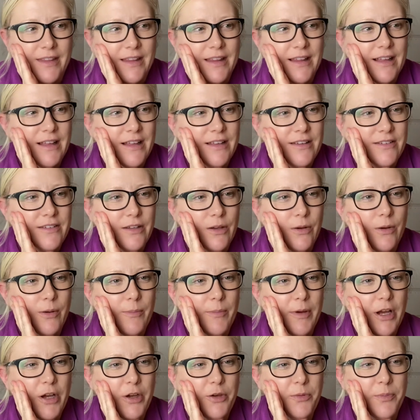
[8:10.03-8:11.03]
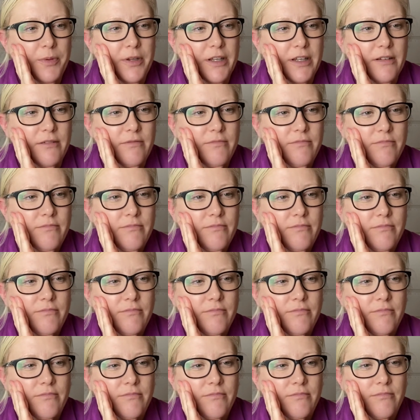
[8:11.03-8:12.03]
So I'm hoping,
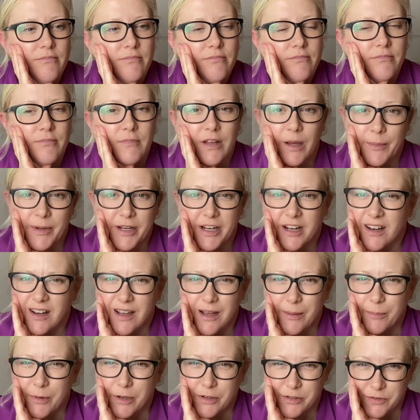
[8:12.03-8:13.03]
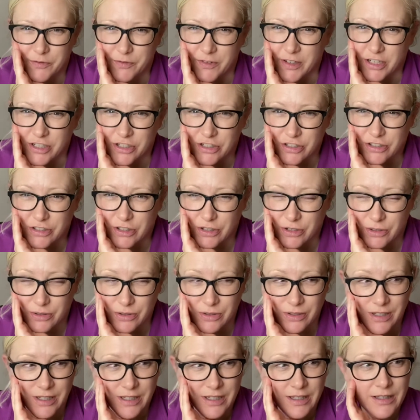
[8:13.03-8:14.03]
I mean I like most veg, so
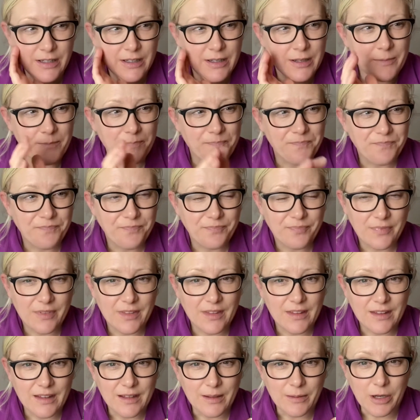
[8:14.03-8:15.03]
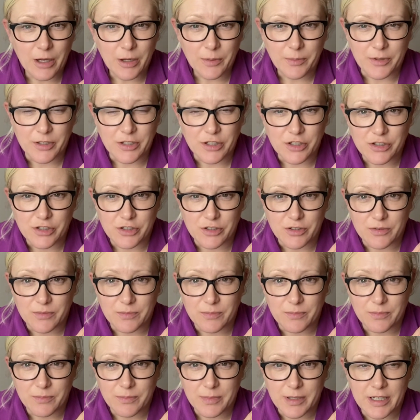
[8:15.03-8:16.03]
I'm hoping it should
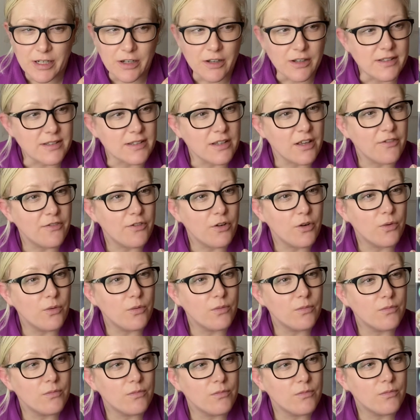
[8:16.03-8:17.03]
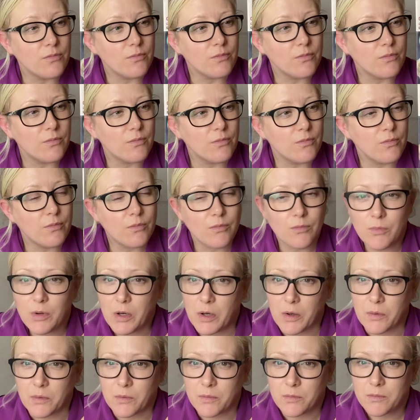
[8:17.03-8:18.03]
be nice. I thought,
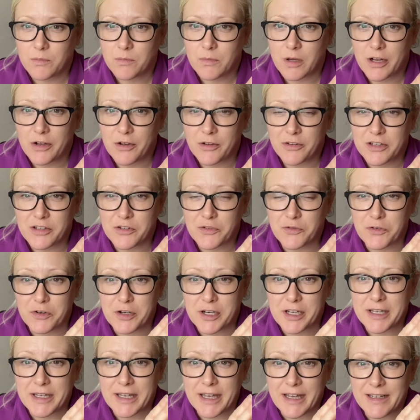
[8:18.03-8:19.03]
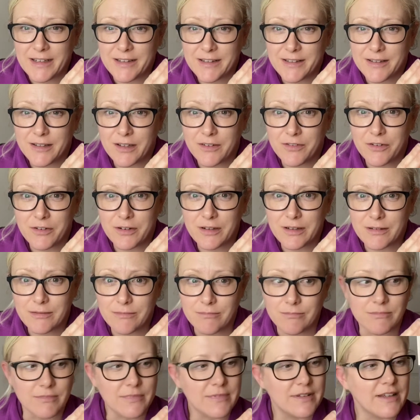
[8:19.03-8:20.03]
well, I got this free again, so I thought, well,
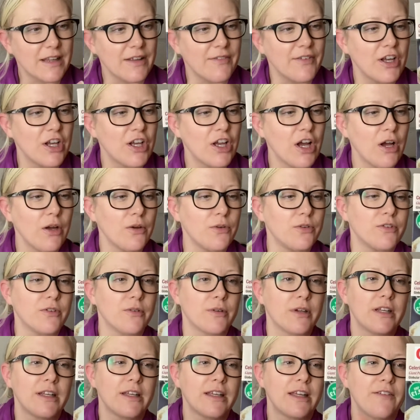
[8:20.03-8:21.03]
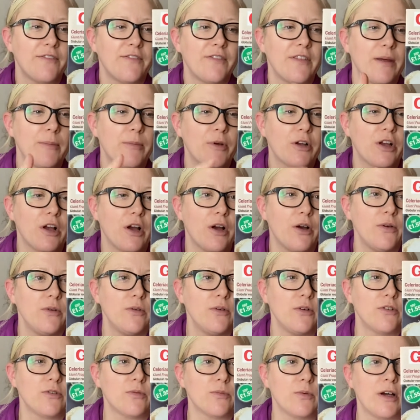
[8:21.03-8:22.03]
let's give it a go. So I'm going to give them a go
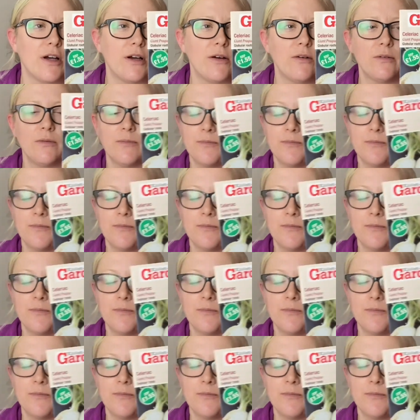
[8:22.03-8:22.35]
as well.